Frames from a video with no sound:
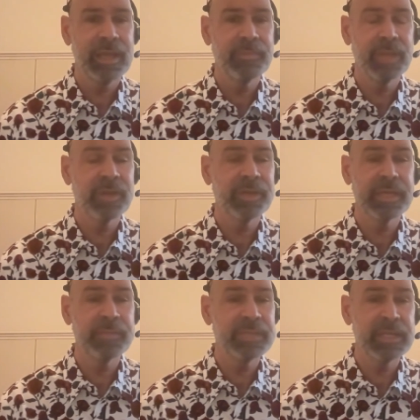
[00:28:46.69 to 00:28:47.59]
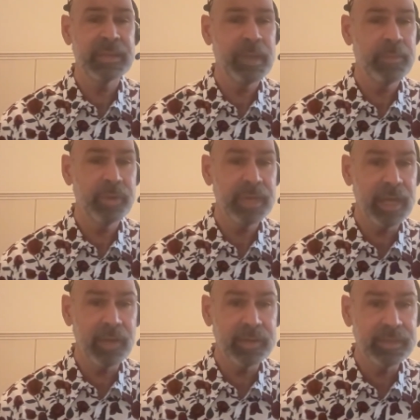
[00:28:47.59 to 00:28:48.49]
not going to keep sending my book
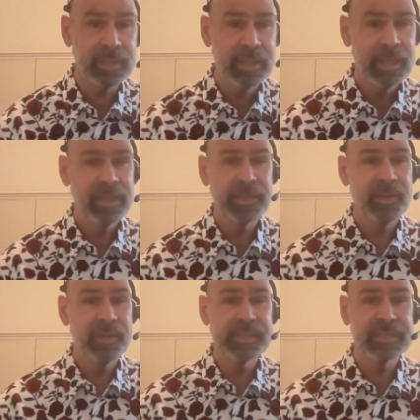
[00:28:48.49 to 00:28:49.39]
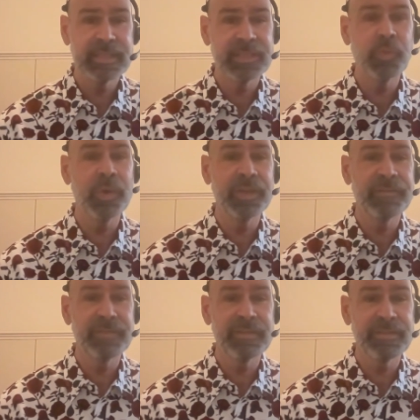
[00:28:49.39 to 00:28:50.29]
out. This is the
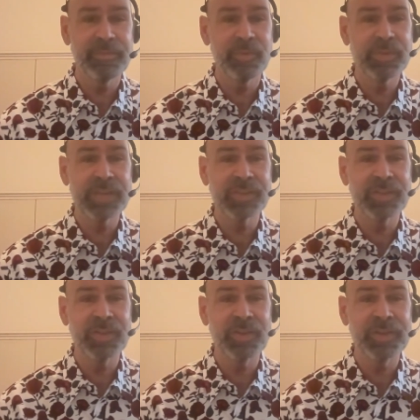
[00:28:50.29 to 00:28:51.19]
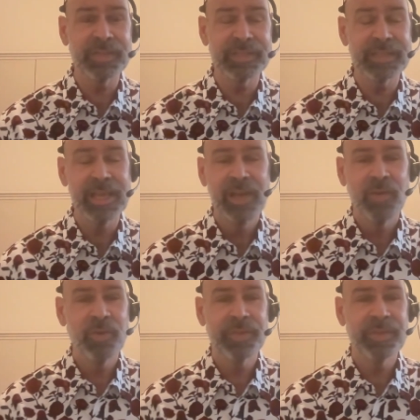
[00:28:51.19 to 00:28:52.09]
25th rejection notice,
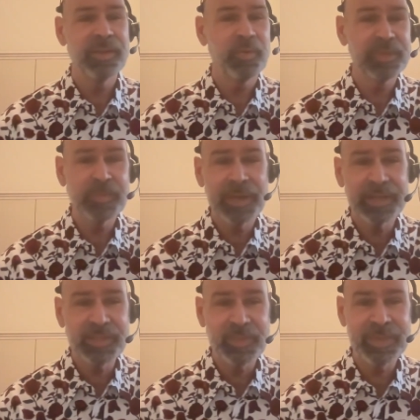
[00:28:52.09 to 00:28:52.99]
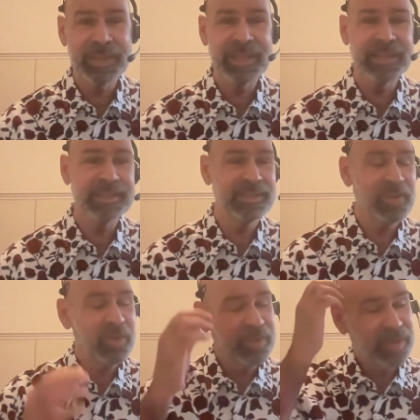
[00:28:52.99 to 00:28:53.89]
or they don't respond to me, and
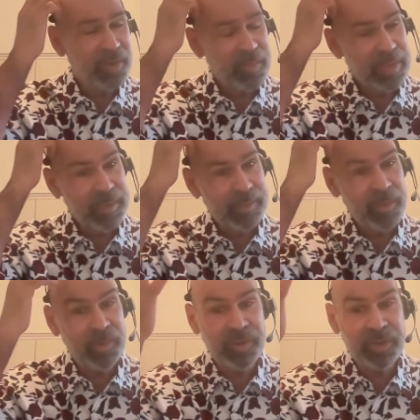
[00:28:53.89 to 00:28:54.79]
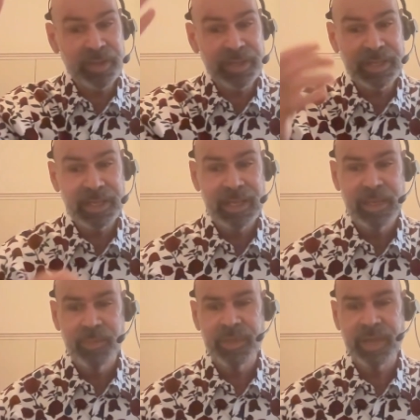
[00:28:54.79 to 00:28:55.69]
so, maybe I'm no good.
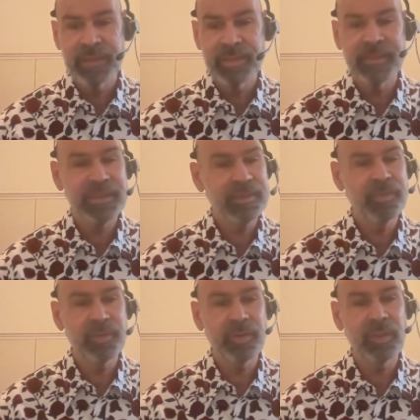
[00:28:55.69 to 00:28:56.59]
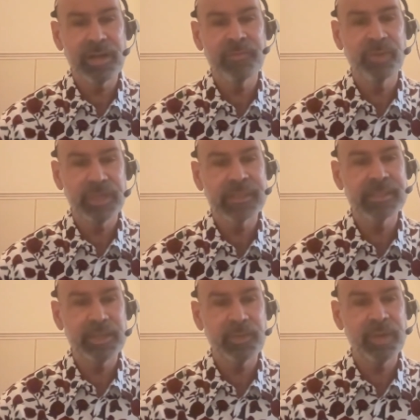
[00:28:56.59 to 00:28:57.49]
But I think that there are a lot of really
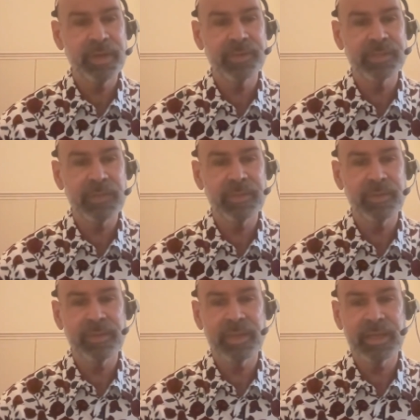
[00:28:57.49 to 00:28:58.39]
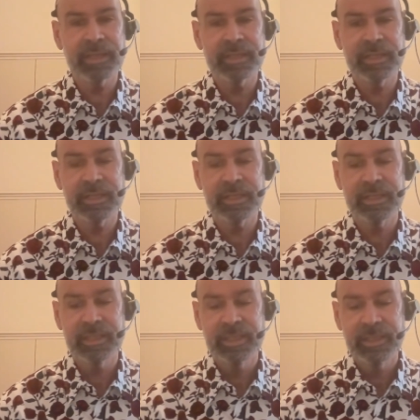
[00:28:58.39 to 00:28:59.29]
excellent writers out there
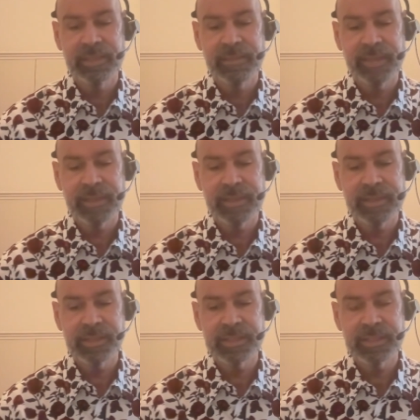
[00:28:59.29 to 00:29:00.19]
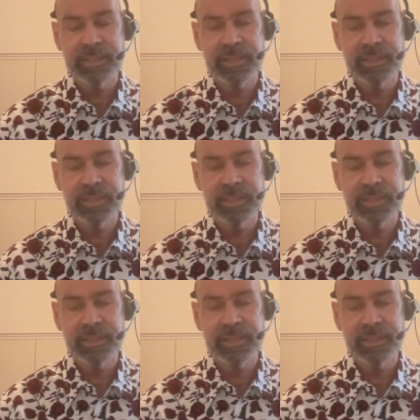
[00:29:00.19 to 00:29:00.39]
that they just,